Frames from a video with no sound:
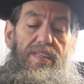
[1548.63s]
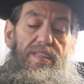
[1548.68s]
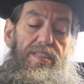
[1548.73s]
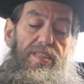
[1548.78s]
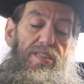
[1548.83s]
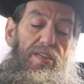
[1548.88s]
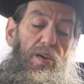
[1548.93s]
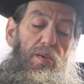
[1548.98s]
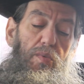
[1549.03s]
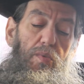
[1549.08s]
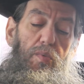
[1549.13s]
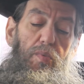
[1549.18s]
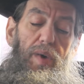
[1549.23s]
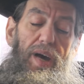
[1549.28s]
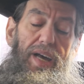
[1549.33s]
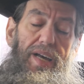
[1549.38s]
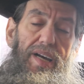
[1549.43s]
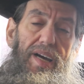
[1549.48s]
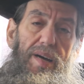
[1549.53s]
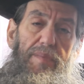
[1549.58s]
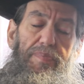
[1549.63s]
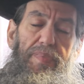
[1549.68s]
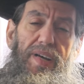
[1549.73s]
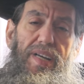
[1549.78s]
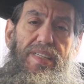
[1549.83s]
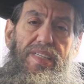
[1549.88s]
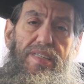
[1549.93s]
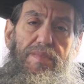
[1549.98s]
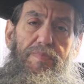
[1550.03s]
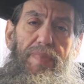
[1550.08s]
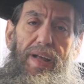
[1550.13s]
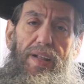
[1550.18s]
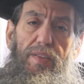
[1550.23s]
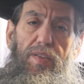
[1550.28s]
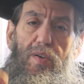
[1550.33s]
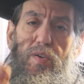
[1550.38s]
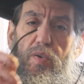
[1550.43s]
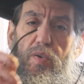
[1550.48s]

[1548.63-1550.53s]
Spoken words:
So wake up and smell the